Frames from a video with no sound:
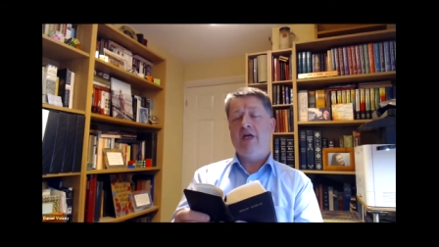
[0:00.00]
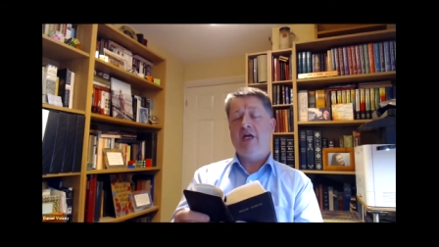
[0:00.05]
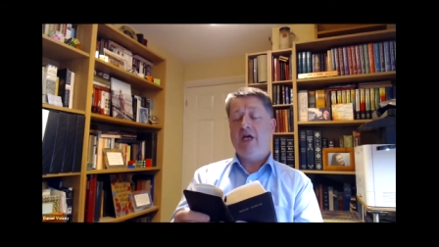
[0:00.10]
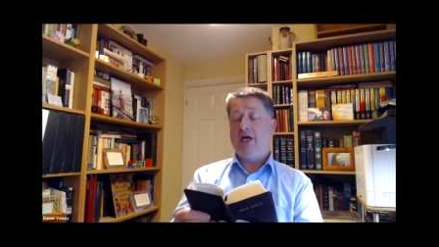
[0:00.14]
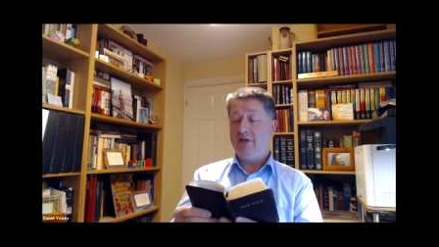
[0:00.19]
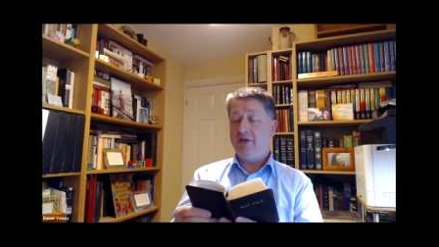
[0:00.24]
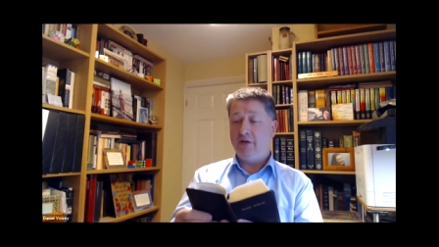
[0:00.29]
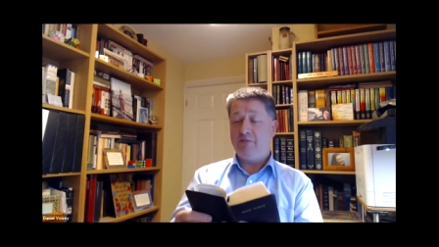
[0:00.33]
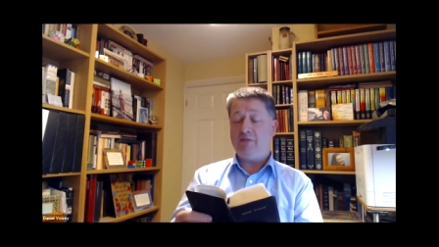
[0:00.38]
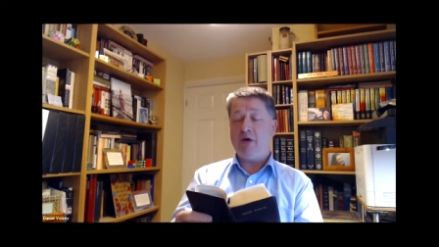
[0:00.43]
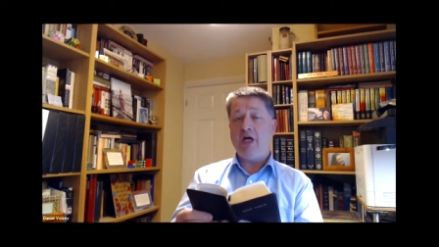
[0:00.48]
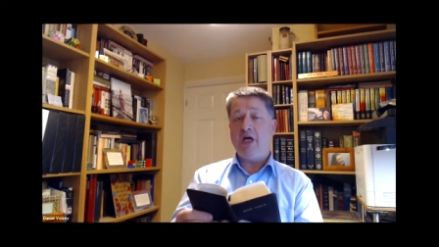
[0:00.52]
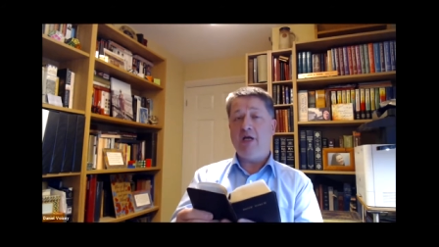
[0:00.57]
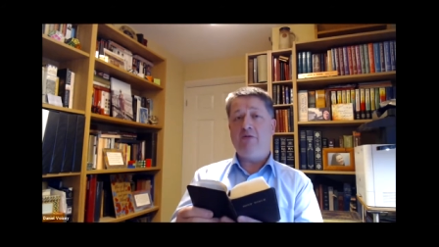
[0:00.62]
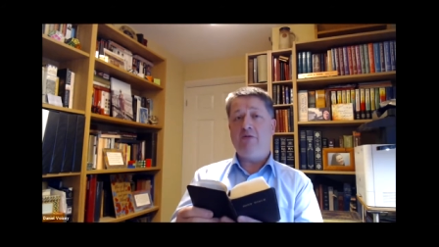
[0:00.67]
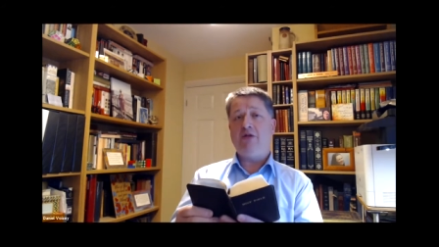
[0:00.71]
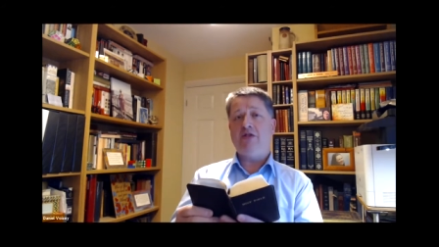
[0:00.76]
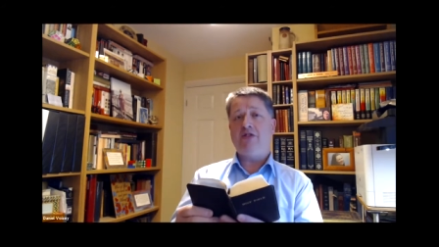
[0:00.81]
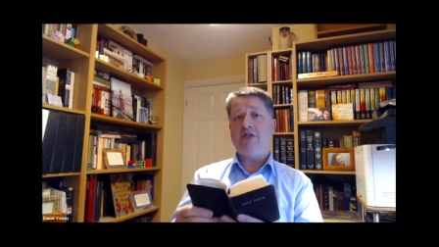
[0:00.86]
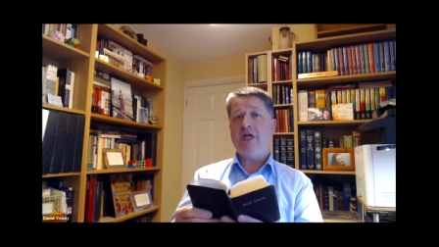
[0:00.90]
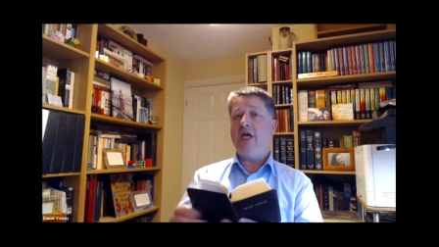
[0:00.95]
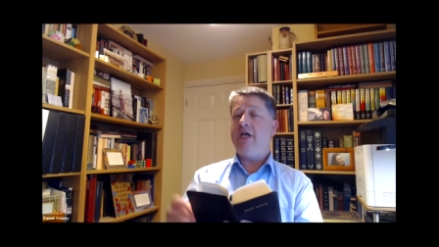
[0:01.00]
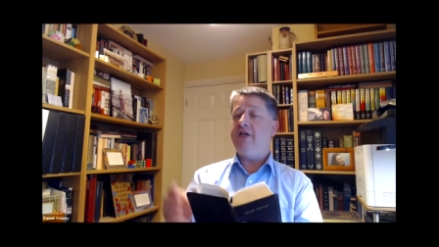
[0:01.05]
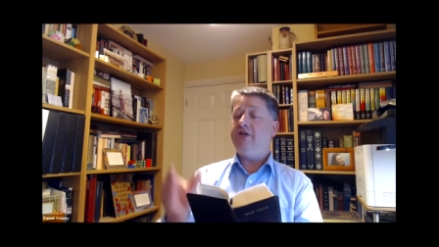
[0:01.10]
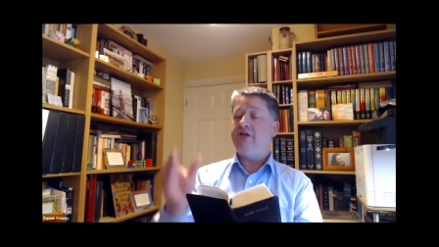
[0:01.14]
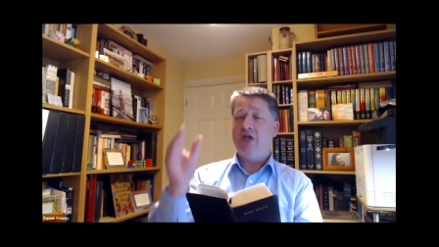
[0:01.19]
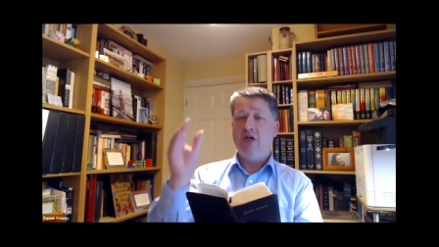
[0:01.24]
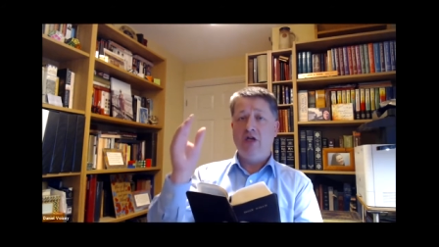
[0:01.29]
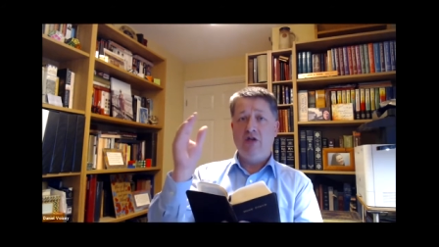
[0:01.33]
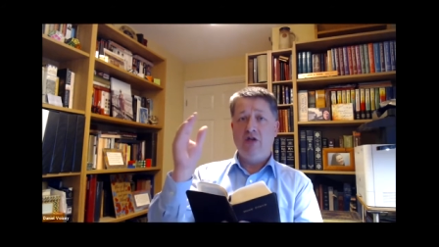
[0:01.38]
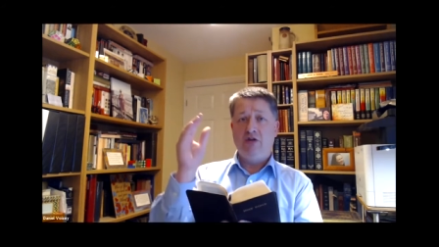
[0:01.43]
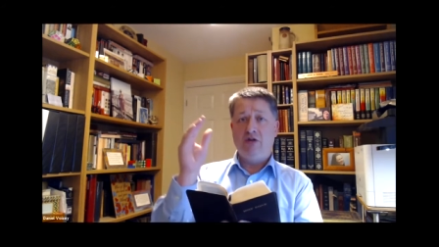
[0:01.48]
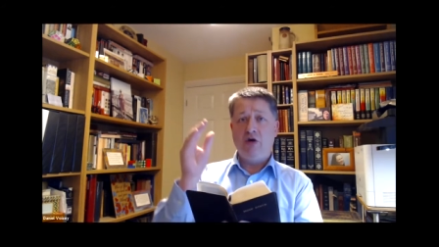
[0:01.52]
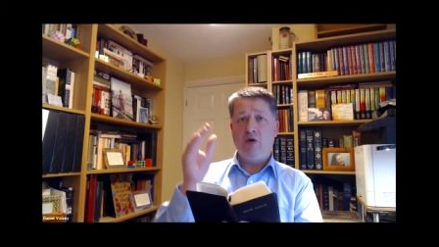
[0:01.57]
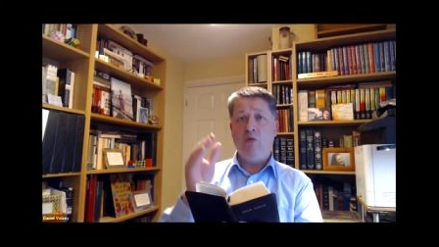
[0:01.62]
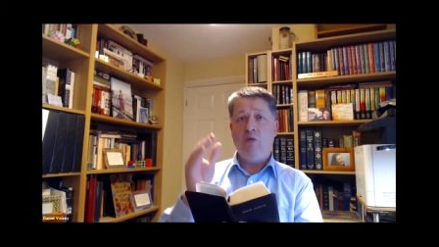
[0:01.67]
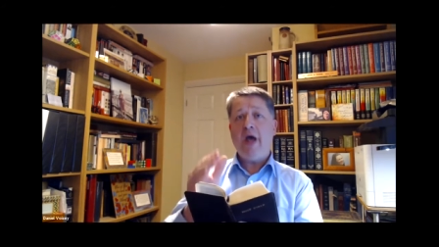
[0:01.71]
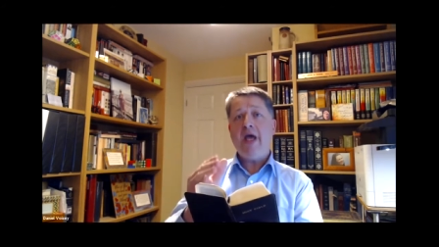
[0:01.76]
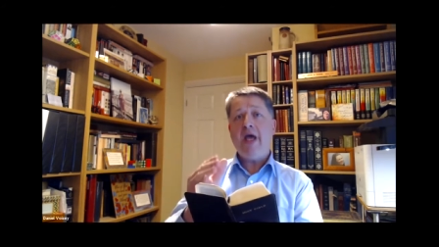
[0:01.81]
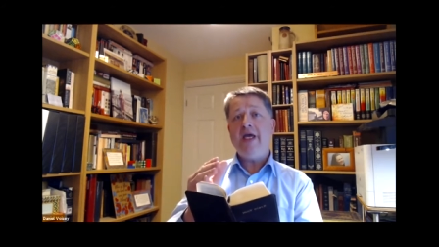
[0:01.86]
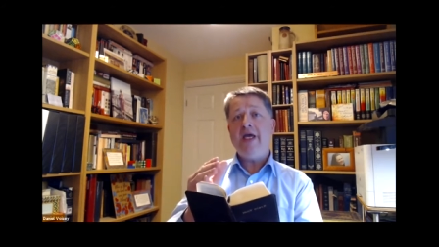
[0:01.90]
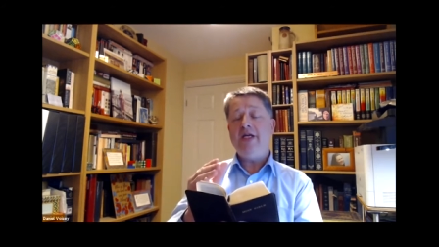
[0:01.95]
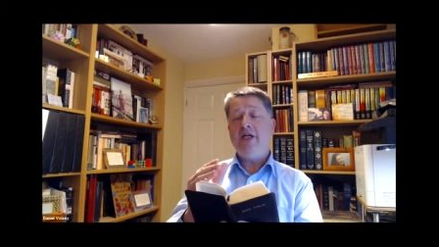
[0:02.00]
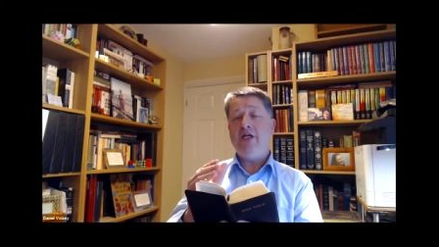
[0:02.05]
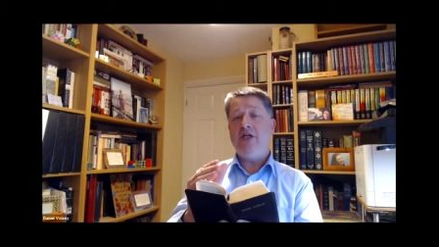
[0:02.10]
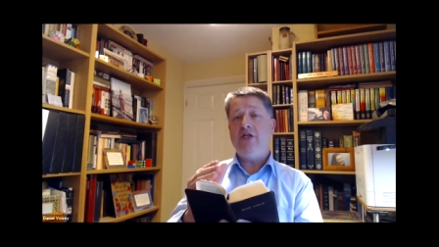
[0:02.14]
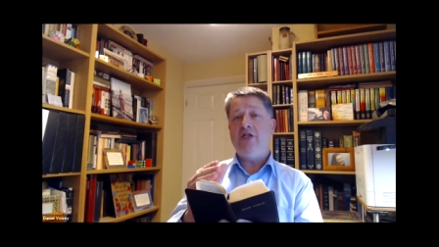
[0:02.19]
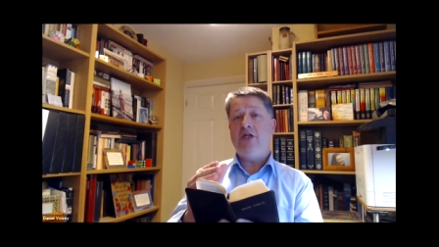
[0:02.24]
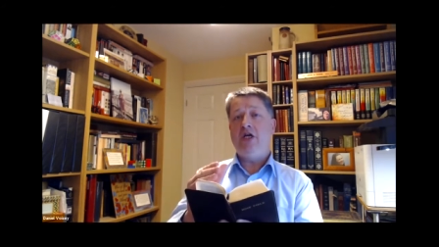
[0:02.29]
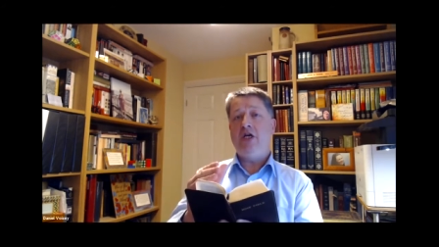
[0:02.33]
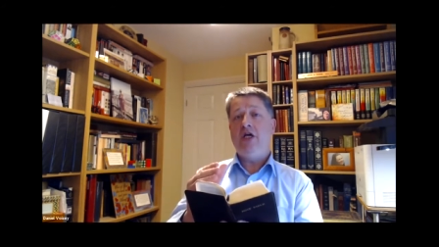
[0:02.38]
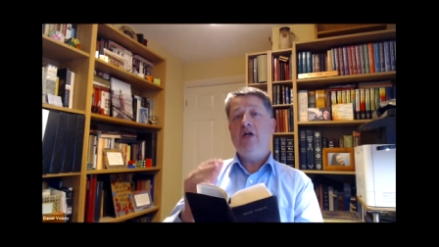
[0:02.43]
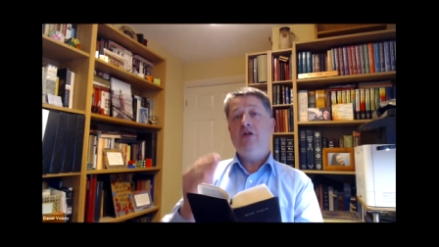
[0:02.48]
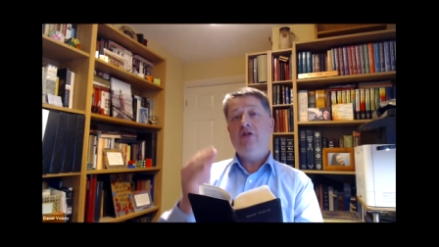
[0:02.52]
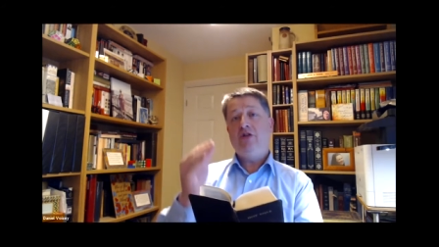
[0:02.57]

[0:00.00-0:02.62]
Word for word: And the Bible says the wage,